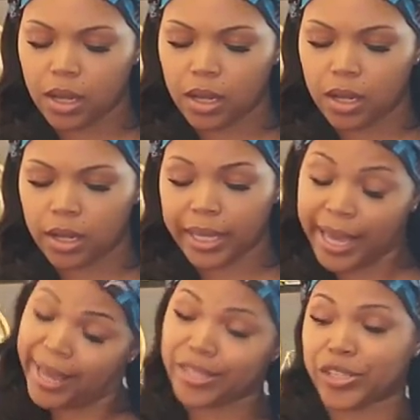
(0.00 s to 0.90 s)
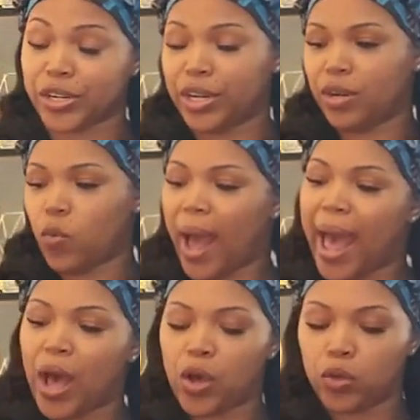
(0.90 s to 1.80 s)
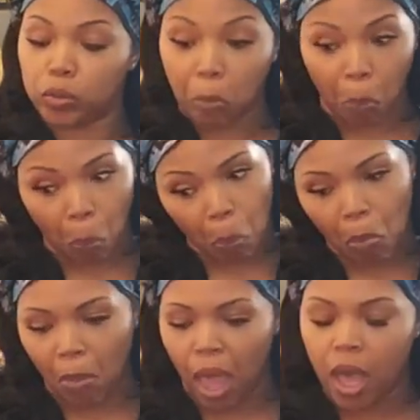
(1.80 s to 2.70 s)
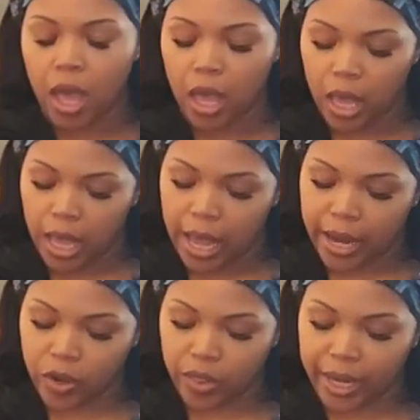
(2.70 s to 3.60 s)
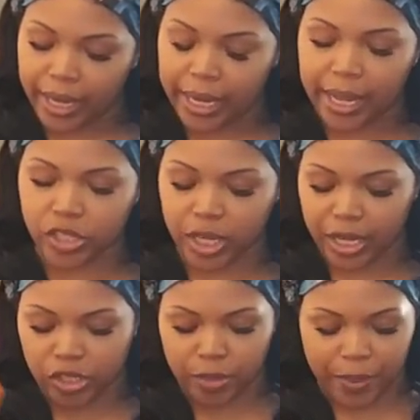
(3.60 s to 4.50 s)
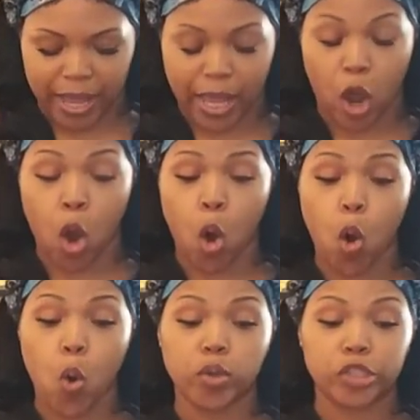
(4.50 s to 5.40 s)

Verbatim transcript: Uh, cancer. Wow. I know that I cannot change the past. Oh,